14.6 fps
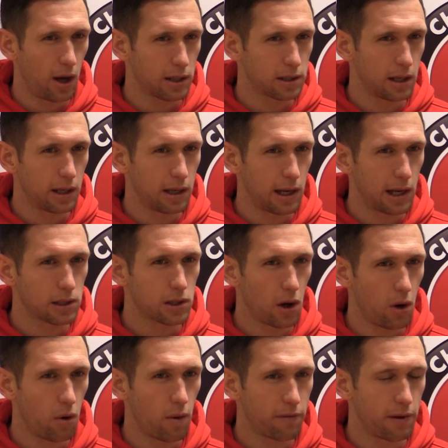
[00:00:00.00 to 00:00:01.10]
Like I said, the next
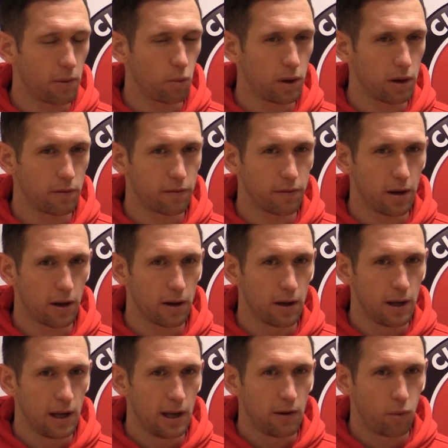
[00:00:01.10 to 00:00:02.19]
goal, I think, would have,
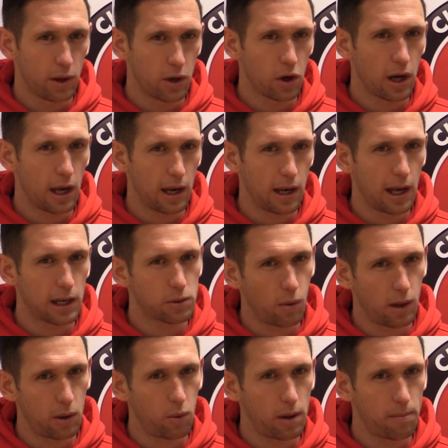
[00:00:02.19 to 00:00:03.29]
if we could get the next
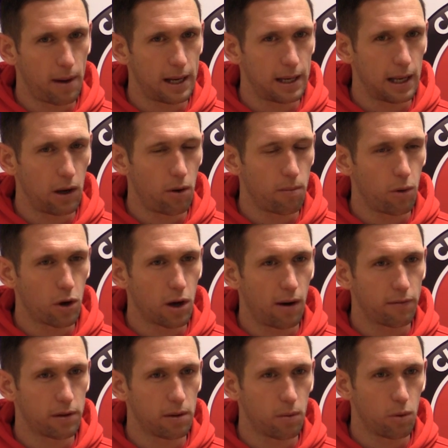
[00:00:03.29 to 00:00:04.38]
one, it would have made it a lot more
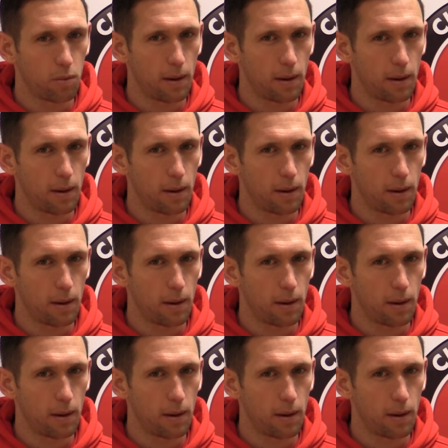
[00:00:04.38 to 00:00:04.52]
comfortable.